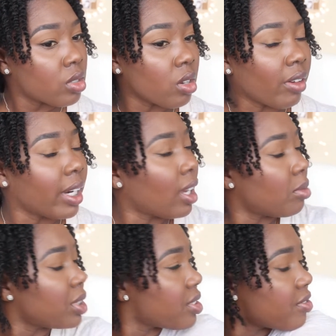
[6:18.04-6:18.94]
So right now
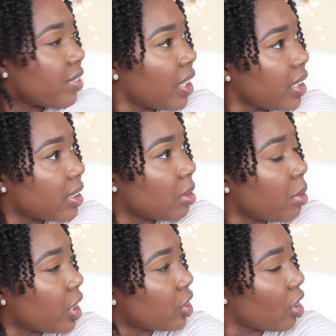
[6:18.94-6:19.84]
I'm just feeling to
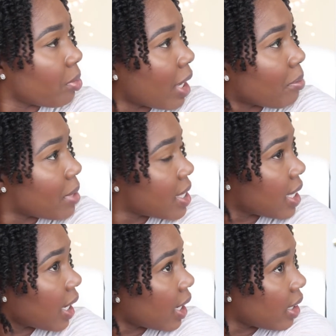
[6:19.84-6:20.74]
make sure I'm not
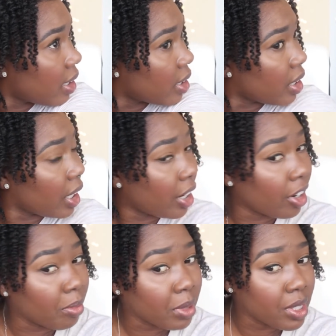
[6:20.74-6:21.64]
missing any, and here
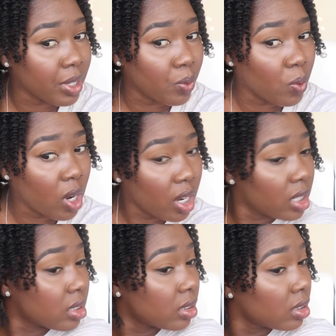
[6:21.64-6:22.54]
I'm missing one.